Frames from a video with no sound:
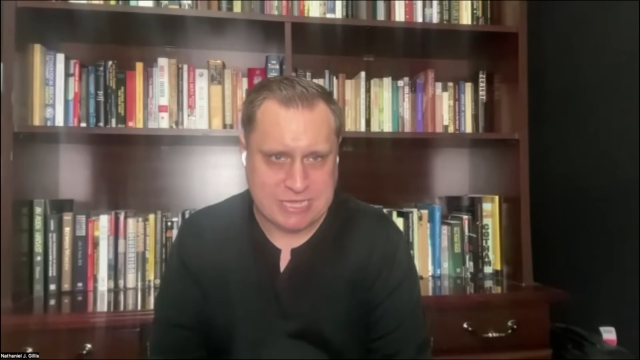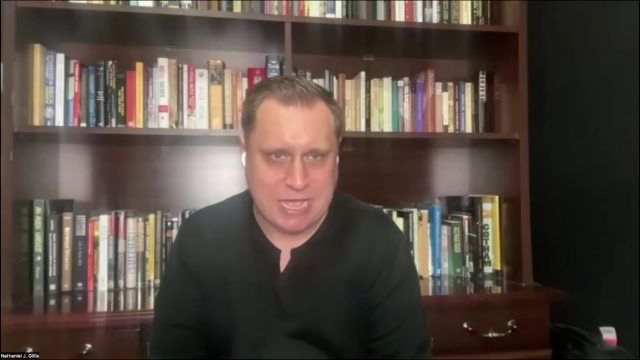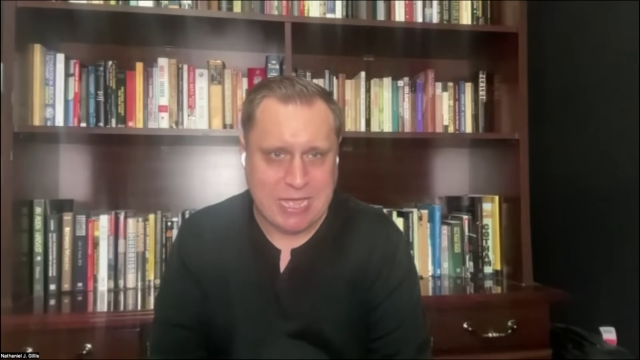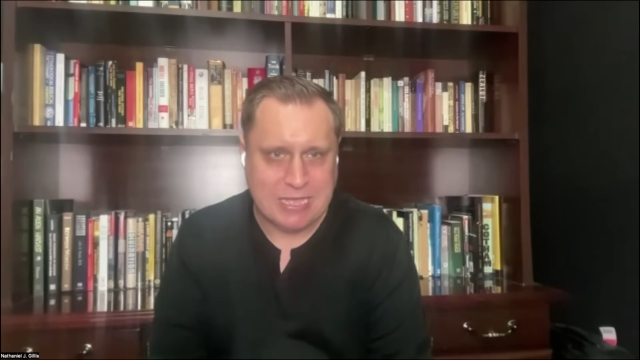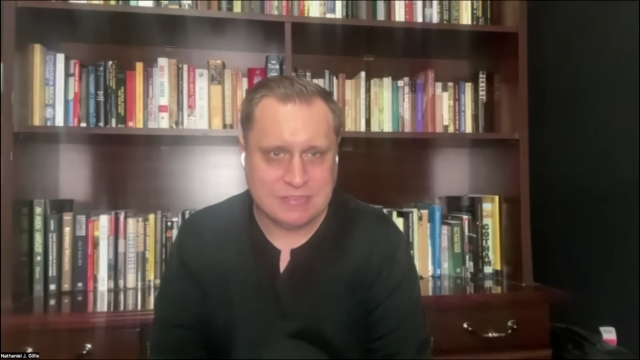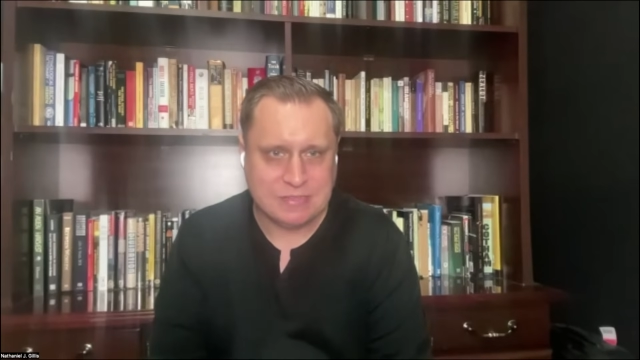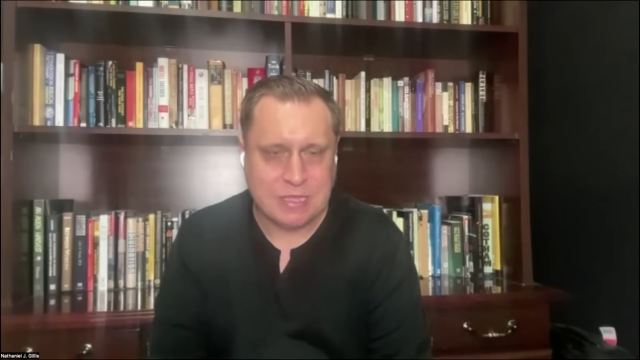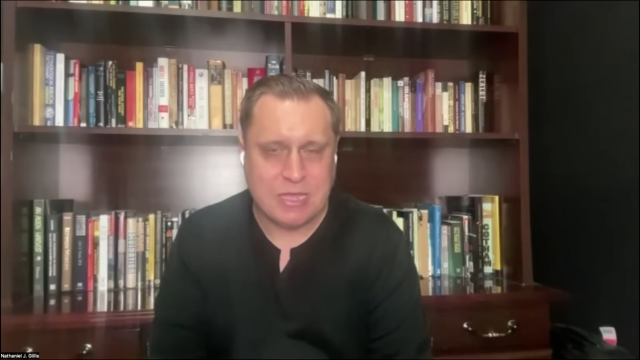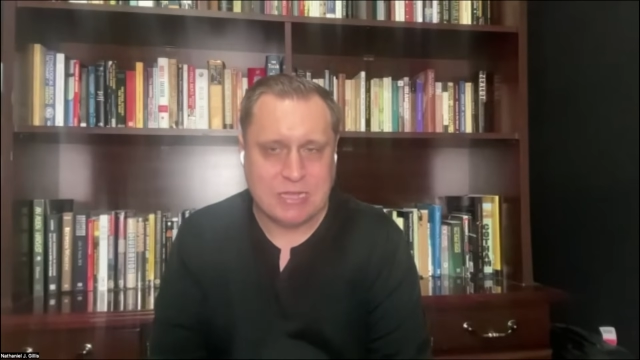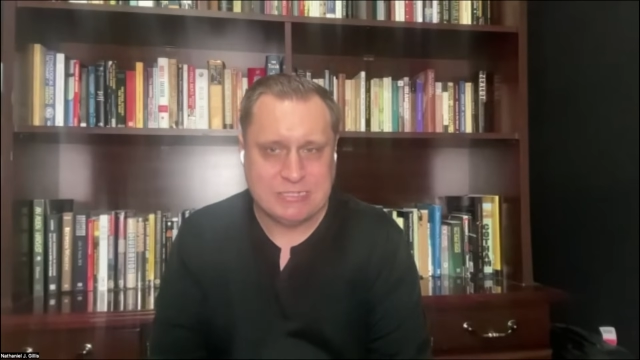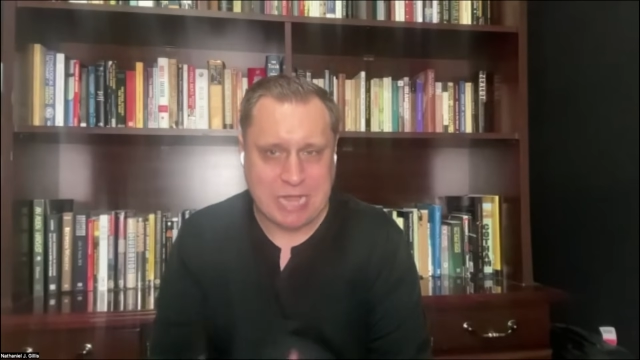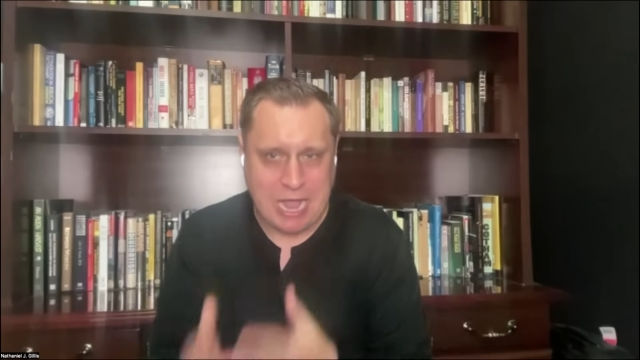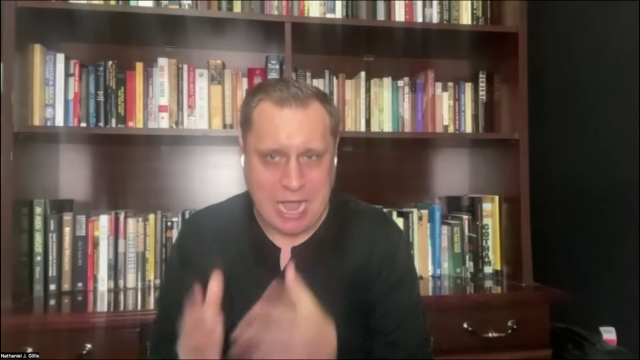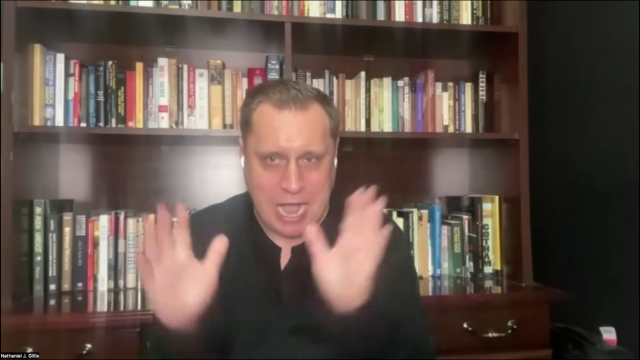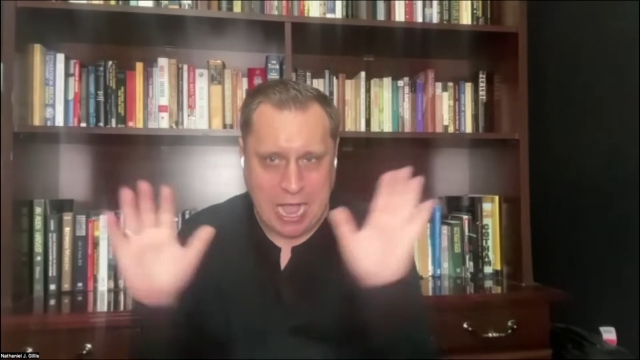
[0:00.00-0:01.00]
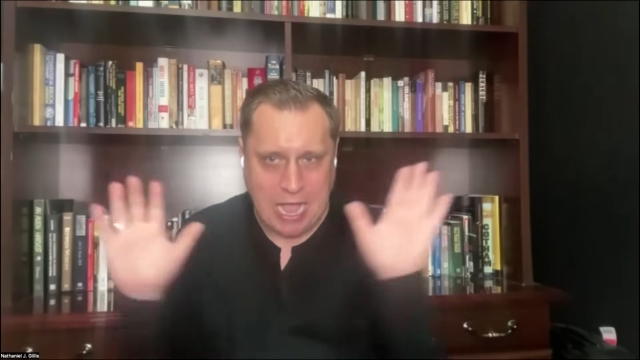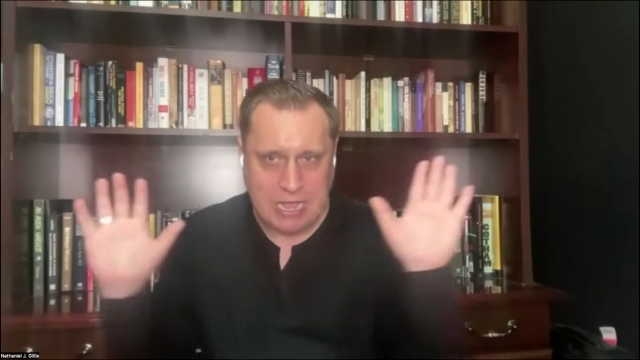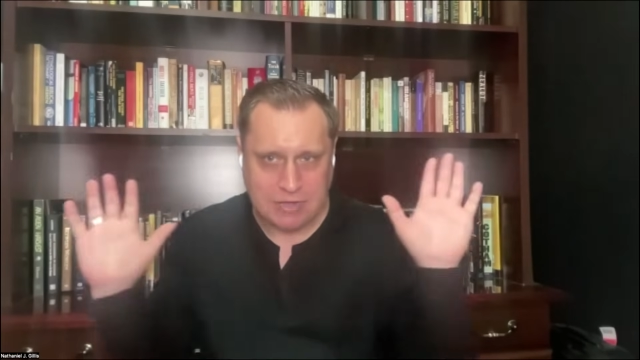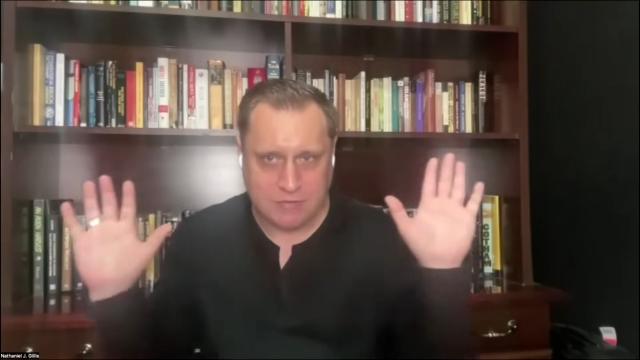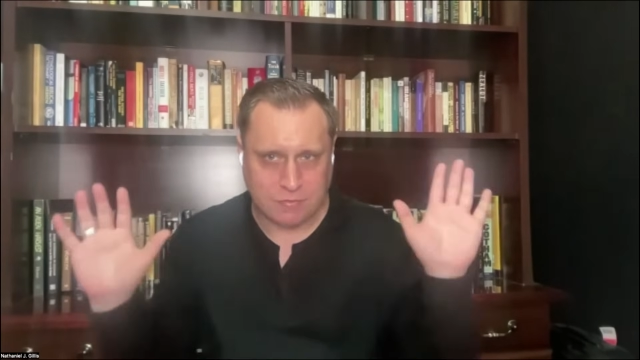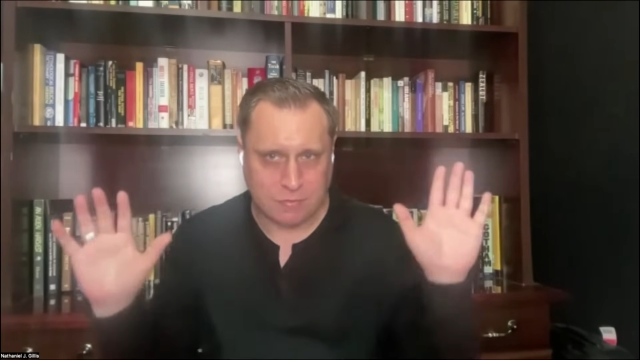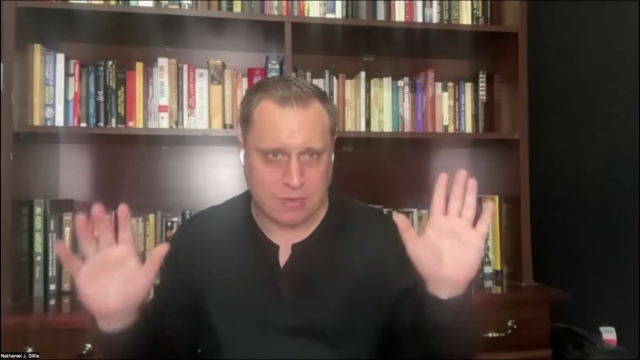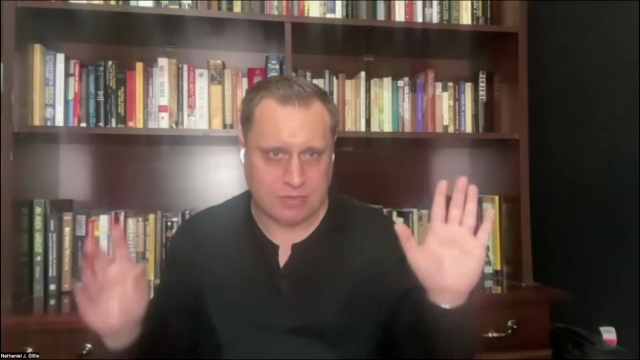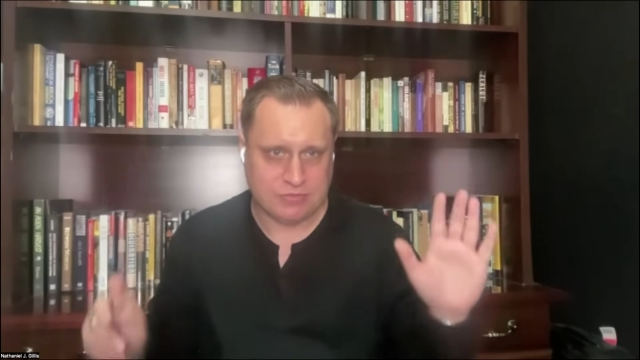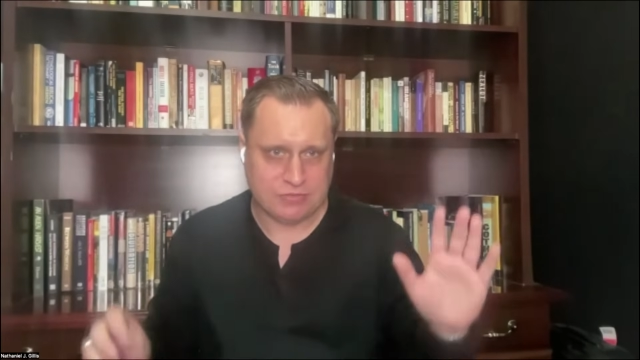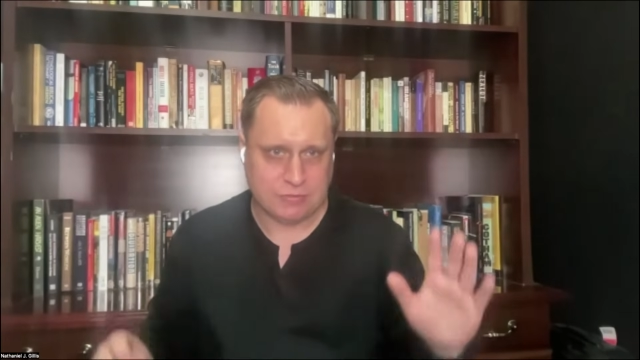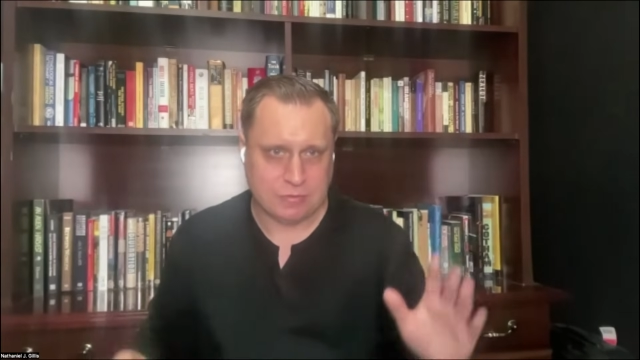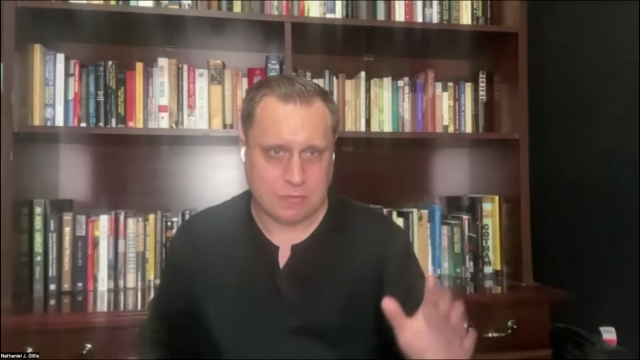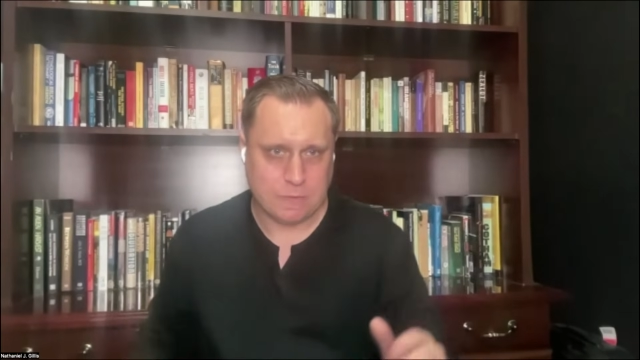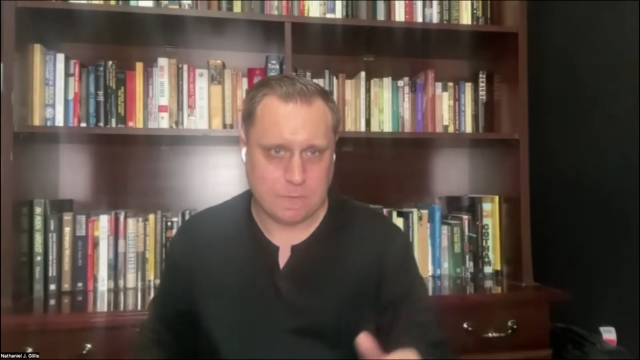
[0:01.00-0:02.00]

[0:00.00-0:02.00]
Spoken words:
as to hide from us.